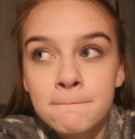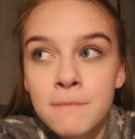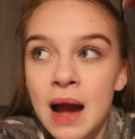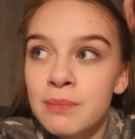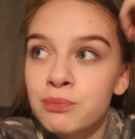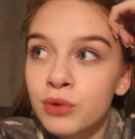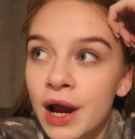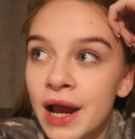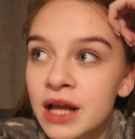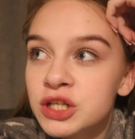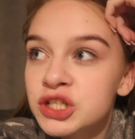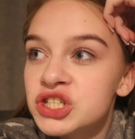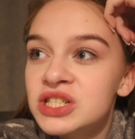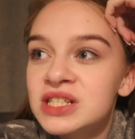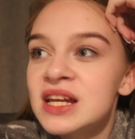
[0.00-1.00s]
My brain
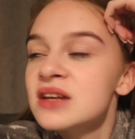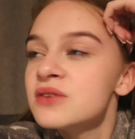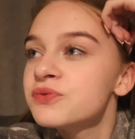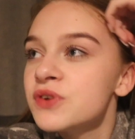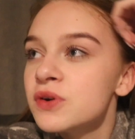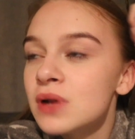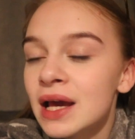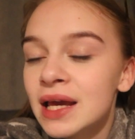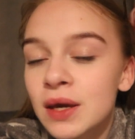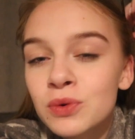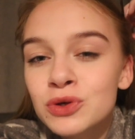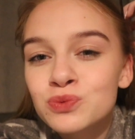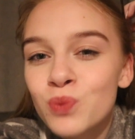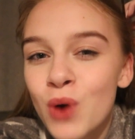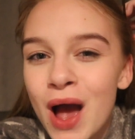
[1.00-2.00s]
just didn't feel like it
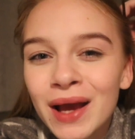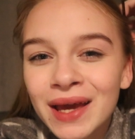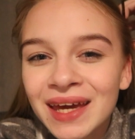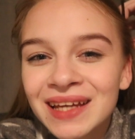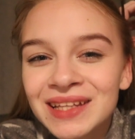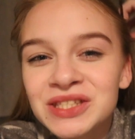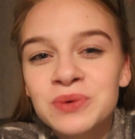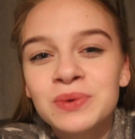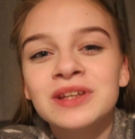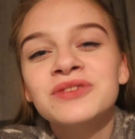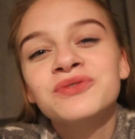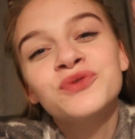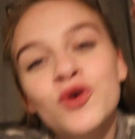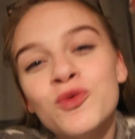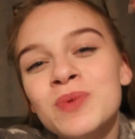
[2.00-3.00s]
was working to its
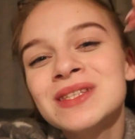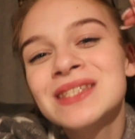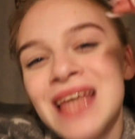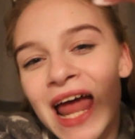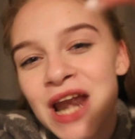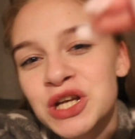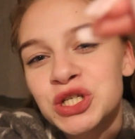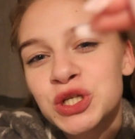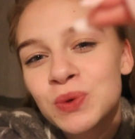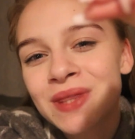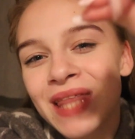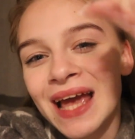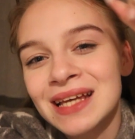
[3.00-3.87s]
full potential in that